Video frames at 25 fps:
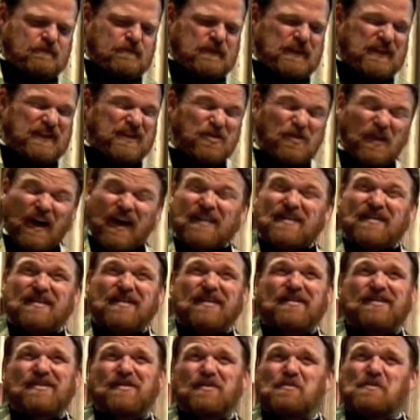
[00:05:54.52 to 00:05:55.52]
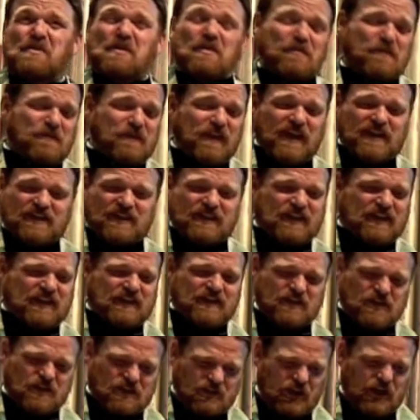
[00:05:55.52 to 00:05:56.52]
This crisis we are facing
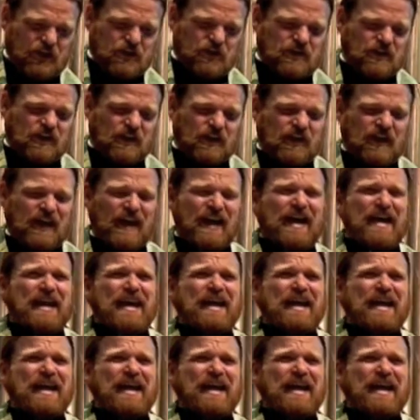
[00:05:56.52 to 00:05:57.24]
is crushing,